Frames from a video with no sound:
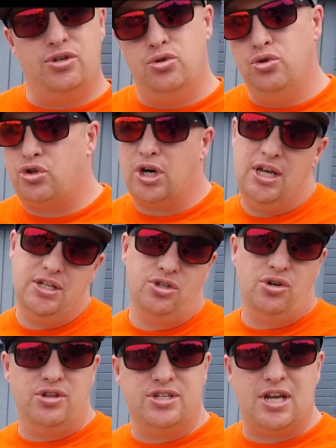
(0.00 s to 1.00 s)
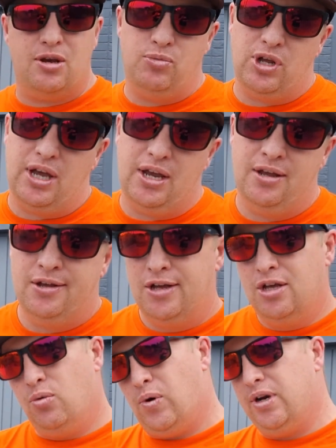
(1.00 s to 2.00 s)
two trades in on the same day,
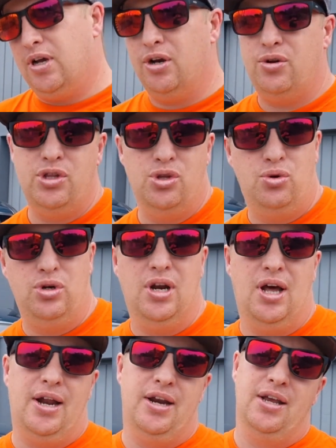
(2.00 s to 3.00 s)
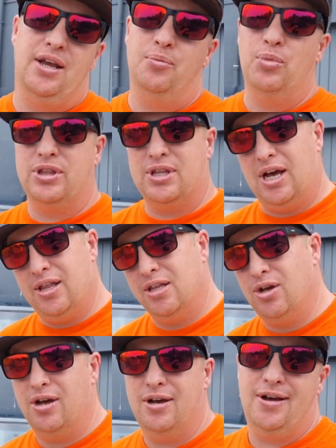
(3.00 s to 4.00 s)
one guy doing the hood lining, but
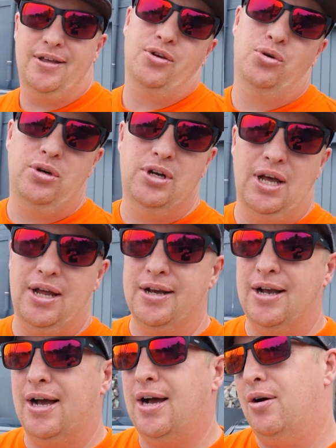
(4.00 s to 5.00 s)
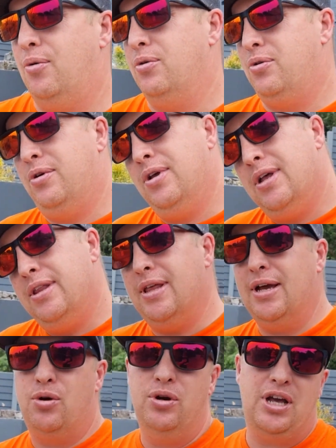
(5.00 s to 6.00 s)
the hood liner guy,
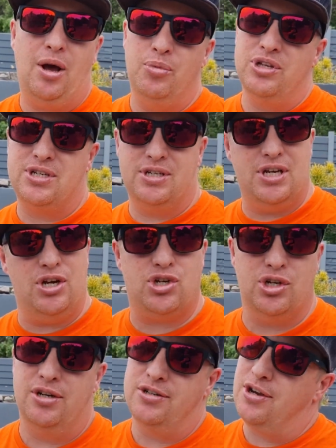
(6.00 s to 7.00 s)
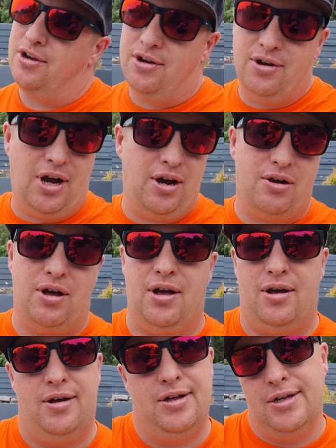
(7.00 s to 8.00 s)
they couldn't come in succession. So
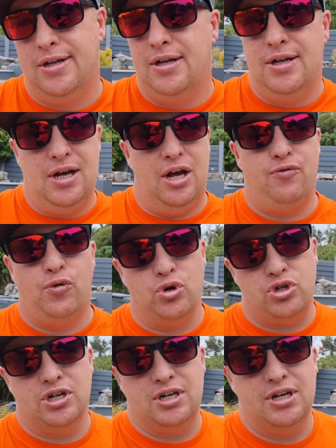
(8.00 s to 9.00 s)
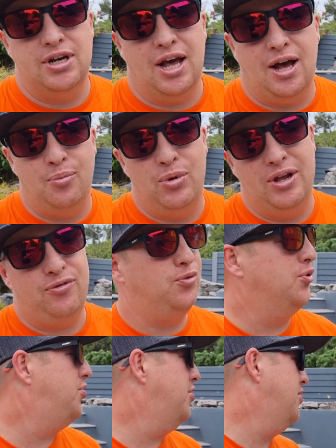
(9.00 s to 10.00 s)
unfortunately now I'm left
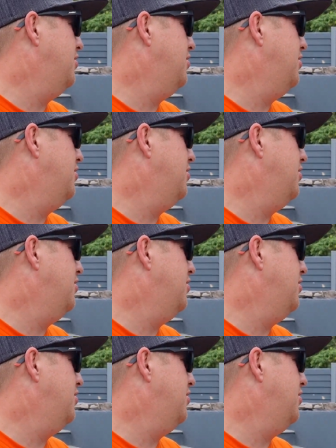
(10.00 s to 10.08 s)
with a